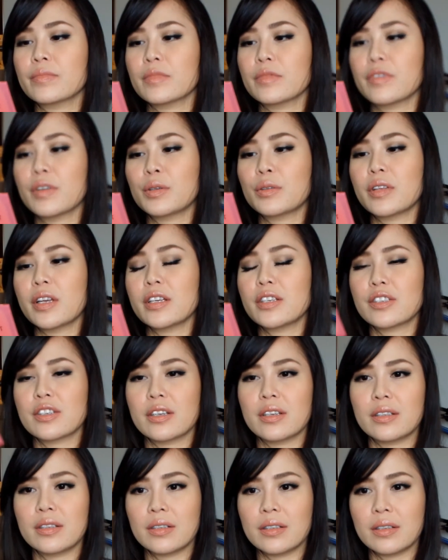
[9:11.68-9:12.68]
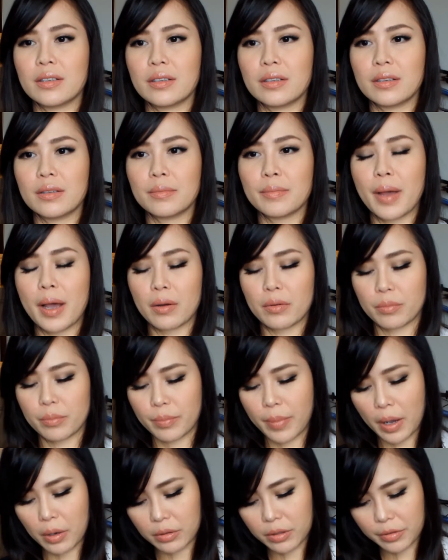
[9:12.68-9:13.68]
foundation,
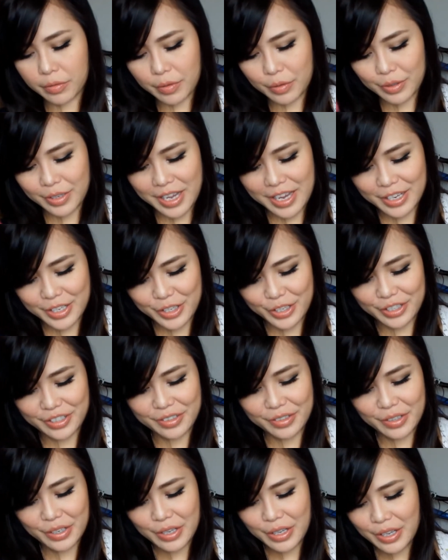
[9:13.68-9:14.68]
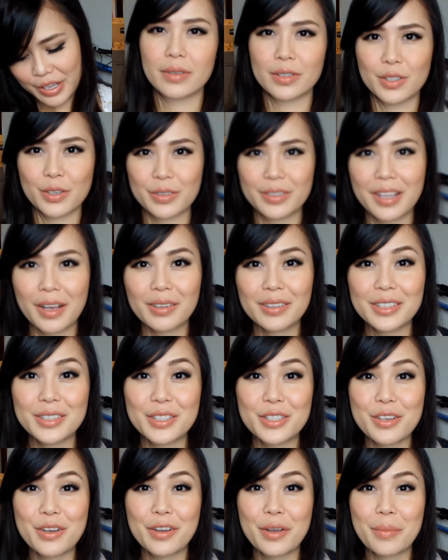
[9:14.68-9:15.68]
powder foundation. So now
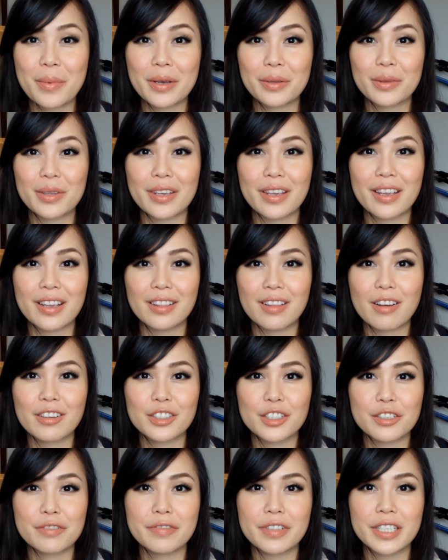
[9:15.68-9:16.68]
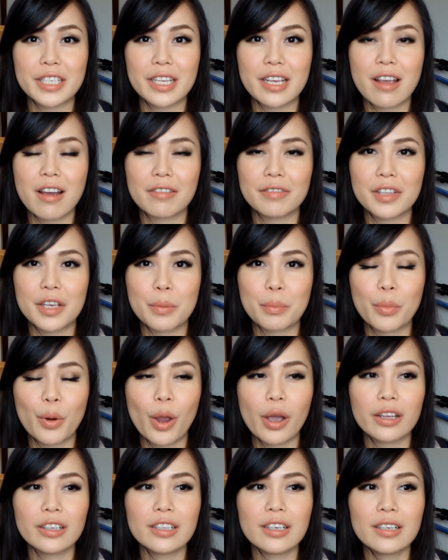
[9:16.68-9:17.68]
let's talk about the longevity of the
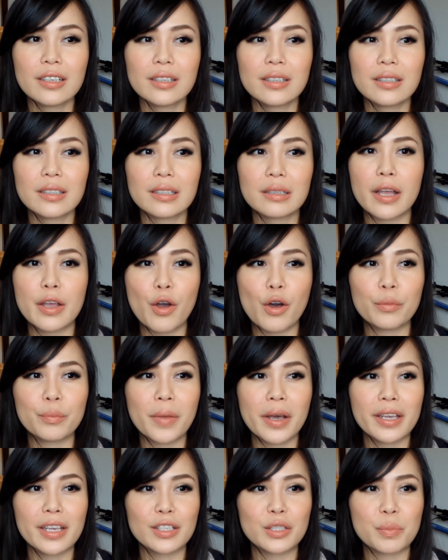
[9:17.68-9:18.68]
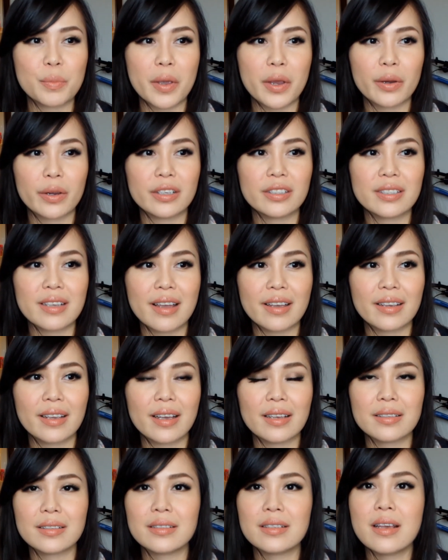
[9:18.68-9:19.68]
product. On my experience, I
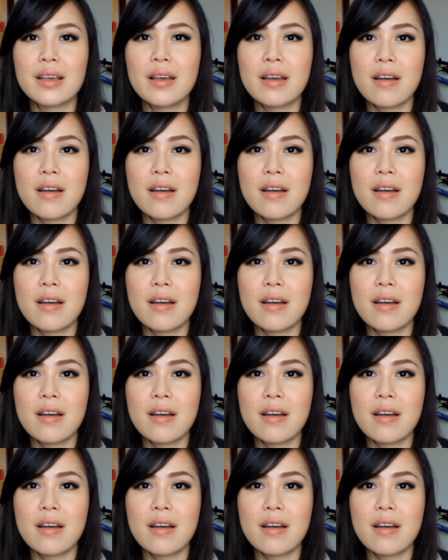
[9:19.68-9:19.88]
guess